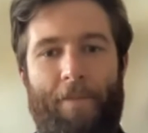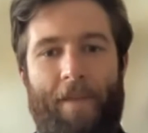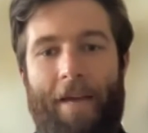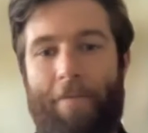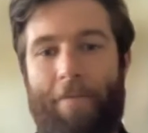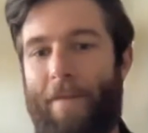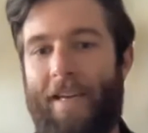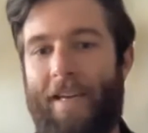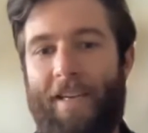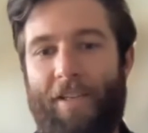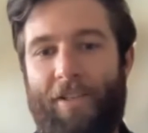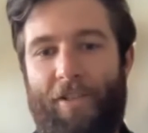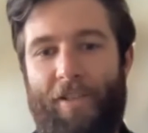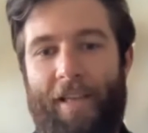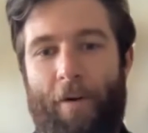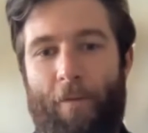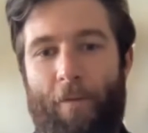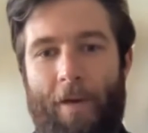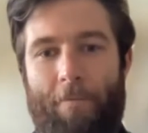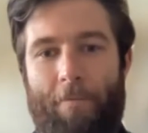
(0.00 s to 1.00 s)
and make it so
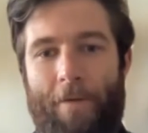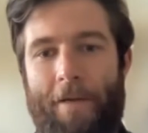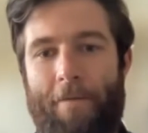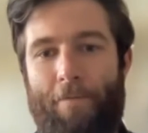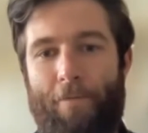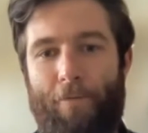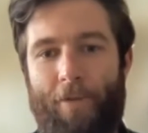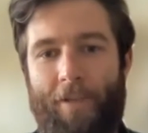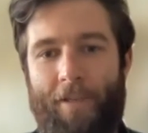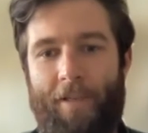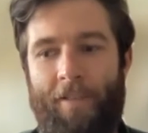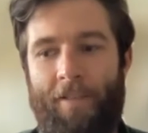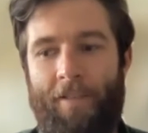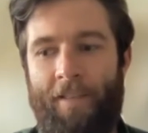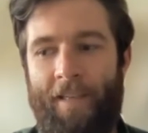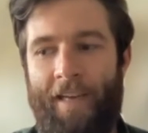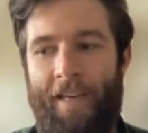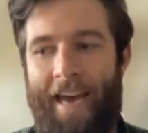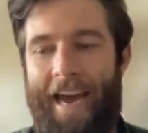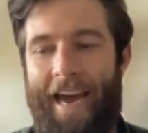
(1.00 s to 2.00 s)
that way people
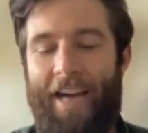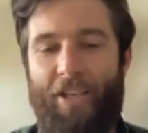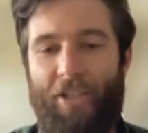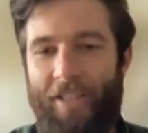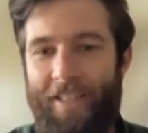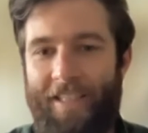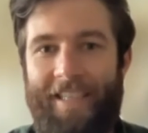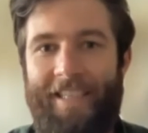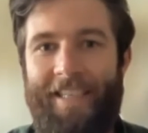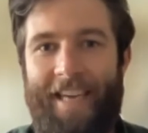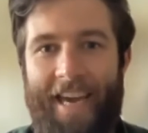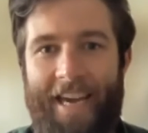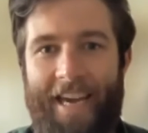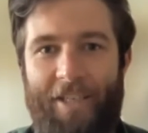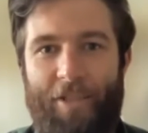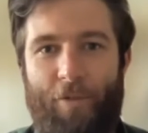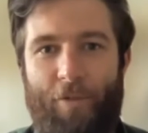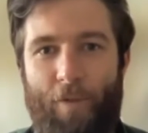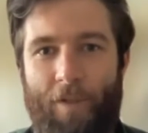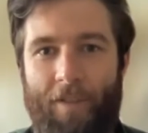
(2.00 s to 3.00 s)
can actually
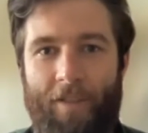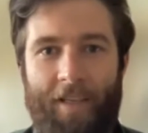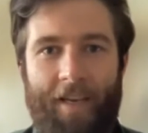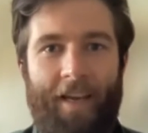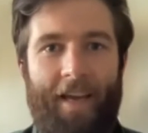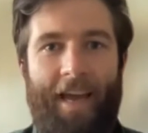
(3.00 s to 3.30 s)
engage with